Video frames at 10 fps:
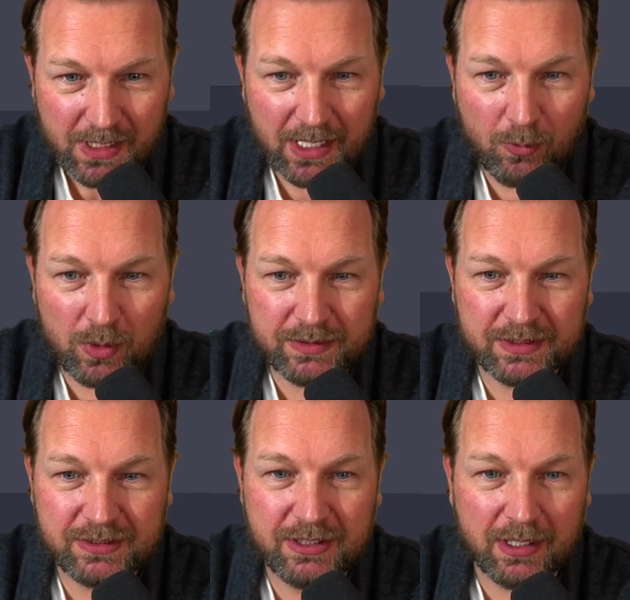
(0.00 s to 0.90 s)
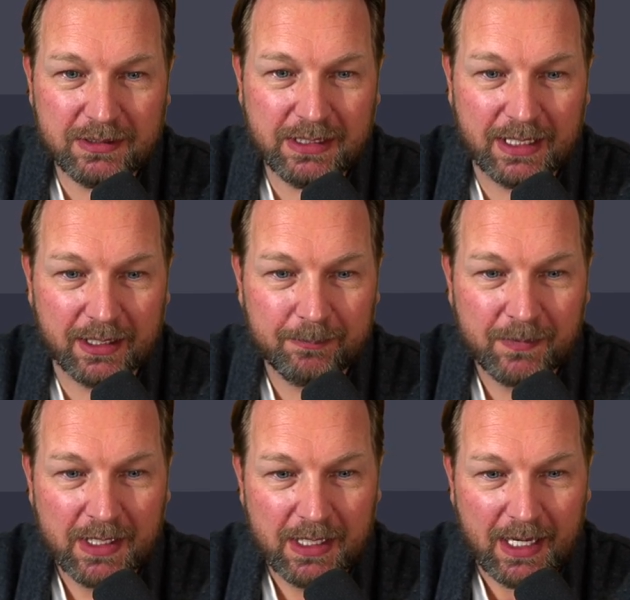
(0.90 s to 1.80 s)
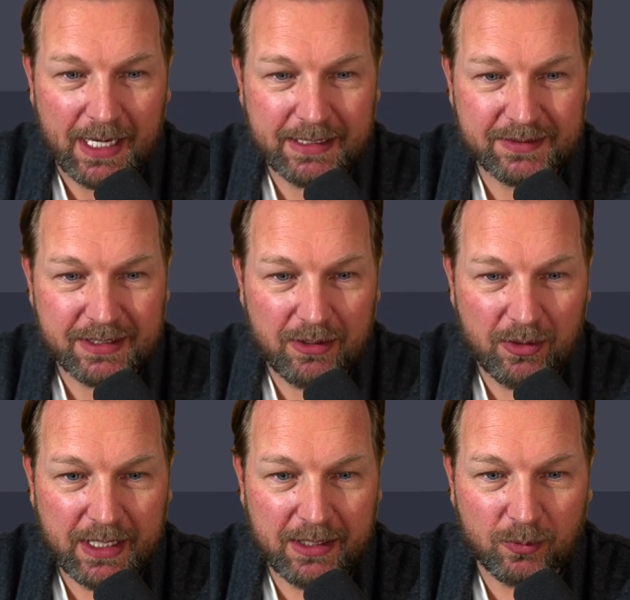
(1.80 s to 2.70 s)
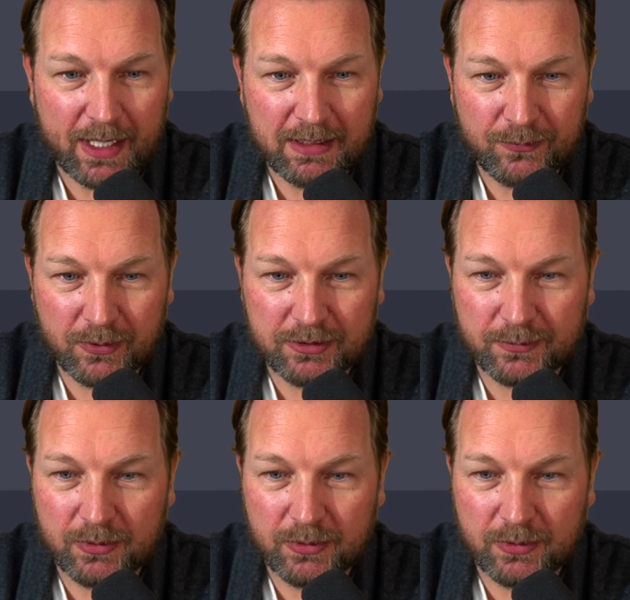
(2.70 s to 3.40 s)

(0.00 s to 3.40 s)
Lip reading: And once it's done here, I can say, okay, write the first